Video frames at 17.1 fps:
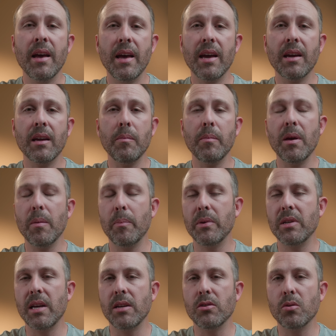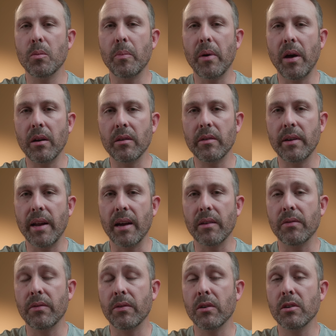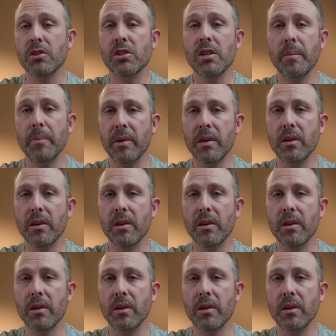it can be a potential bottleneck for G P